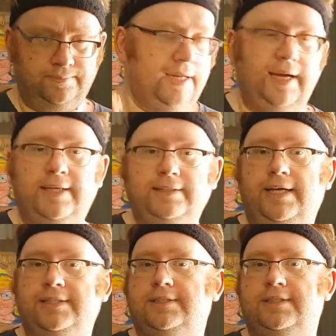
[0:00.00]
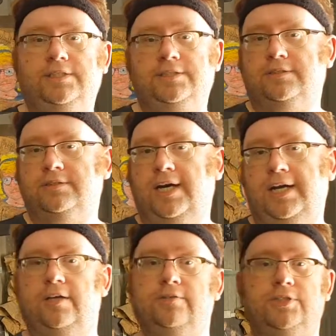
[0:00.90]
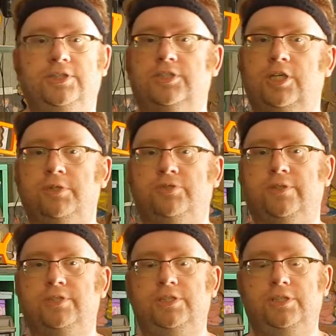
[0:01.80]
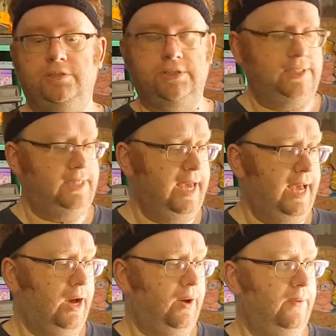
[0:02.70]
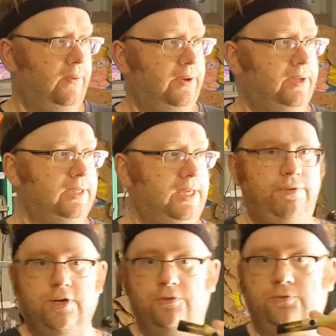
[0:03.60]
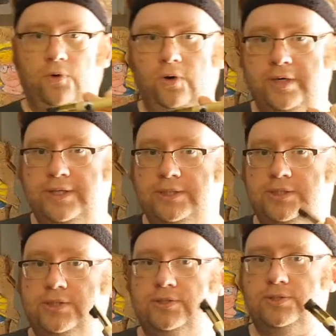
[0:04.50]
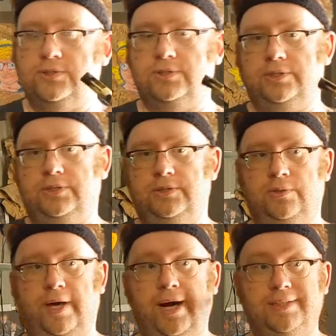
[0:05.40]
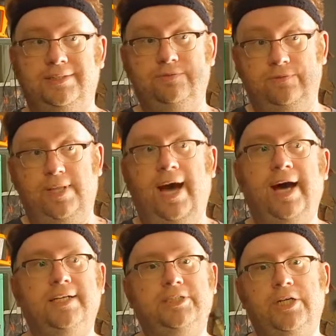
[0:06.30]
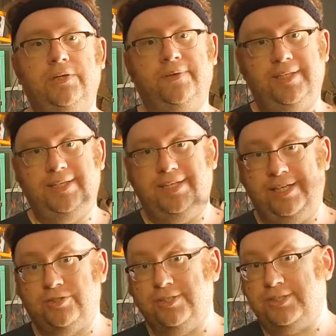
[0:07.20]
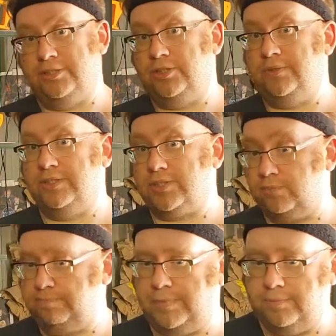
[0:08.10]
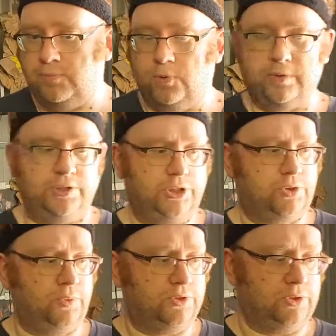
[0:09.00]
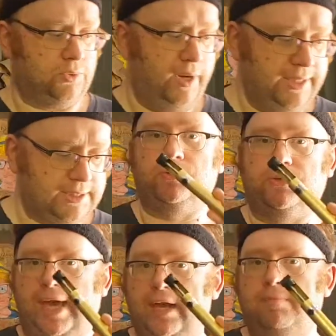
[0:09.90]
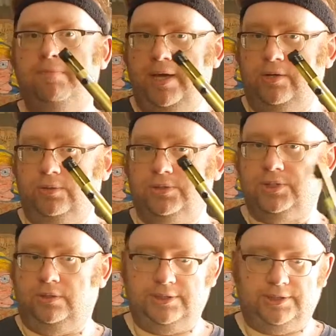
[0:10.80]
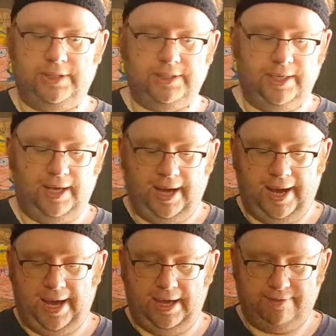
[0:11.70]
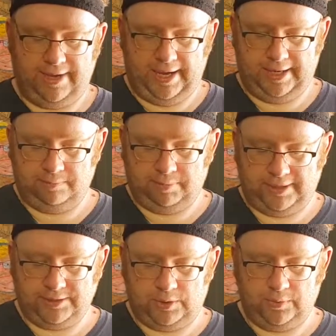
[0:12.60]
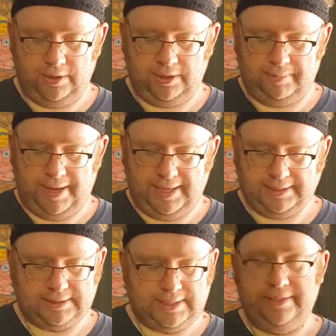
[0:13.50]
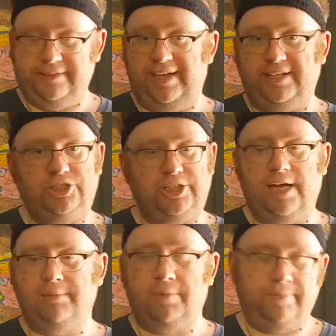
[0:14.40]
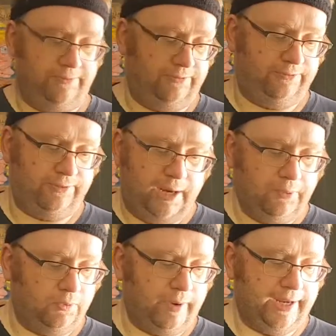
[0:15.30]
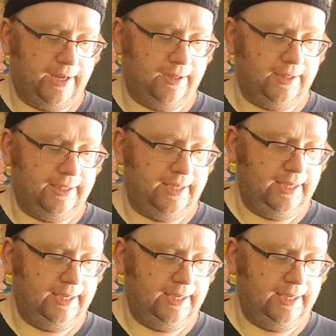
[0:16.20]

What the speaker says: And yes, this is kind of just so much fun to use. Now, if you can afford it, or you are genuinely interested in doing this a bit more than just once or twice, get a metal solder sucker. I've had a plastic one in the past. They jam up far more regularly,